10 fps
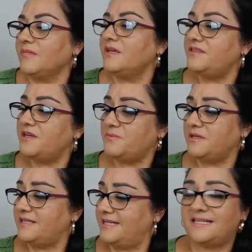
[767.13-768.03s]
They're real
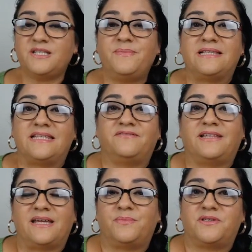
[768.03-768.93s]
inexpensive
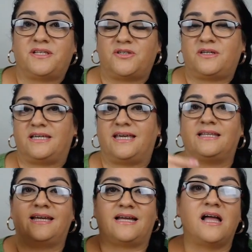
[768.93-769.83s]
labels, and you can get
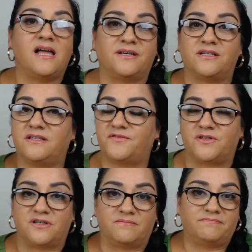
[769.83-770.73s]
like 100
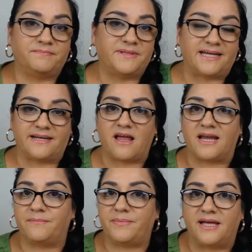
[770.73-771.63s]
for like
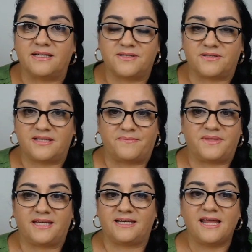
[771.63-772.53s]
$9 or
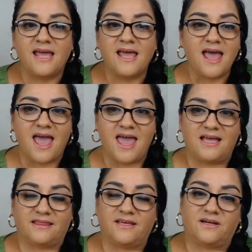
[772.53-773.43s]
something,
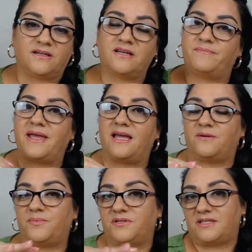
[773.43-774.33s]
and they're
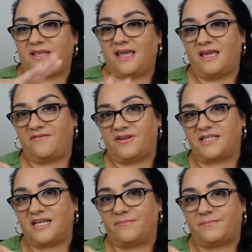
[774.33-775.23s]
compatible to the Avery
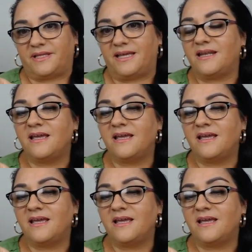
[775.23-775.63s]
template.